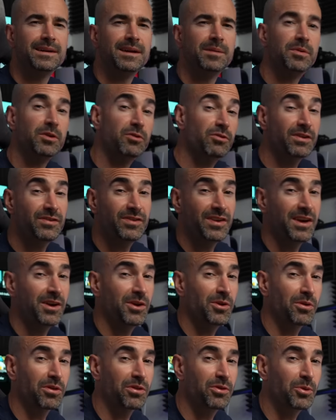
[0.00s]
It'd be great to
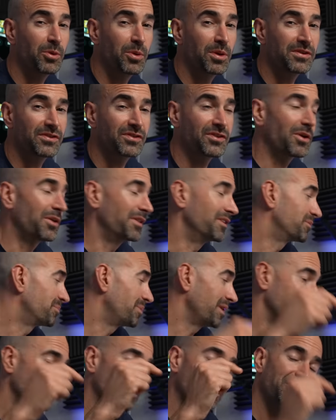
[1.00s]
hear your thoughts on this
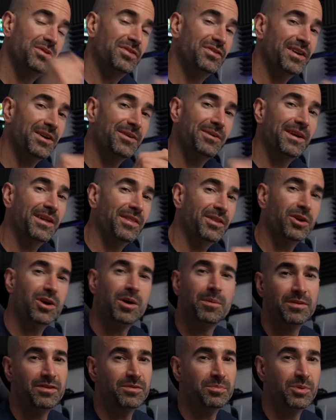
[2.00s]
bad boy down in the
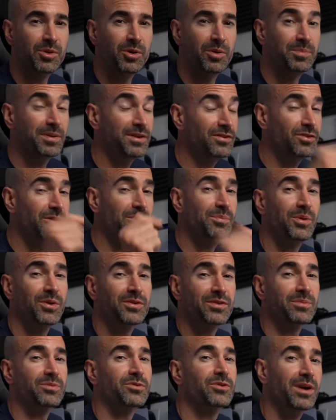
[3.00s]
comments below. Please do
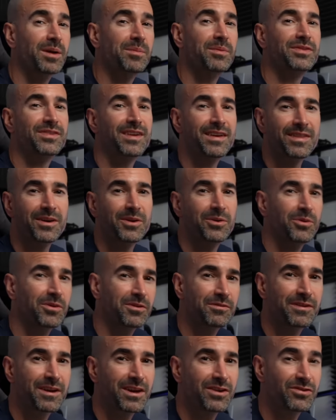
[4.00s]
poke, subscribe, and ding that
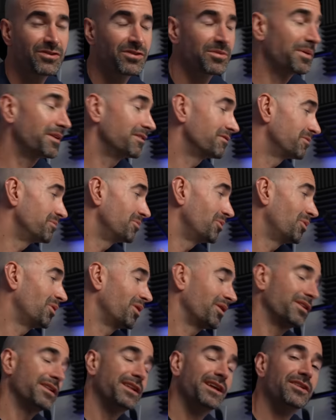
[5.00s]
notifications bell for
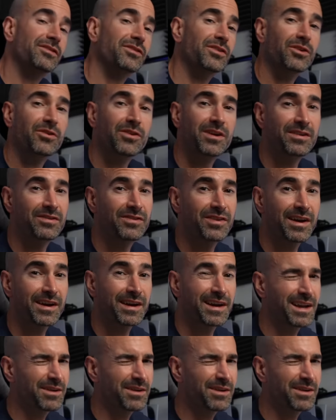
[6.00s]
more on the latest and greatest tech.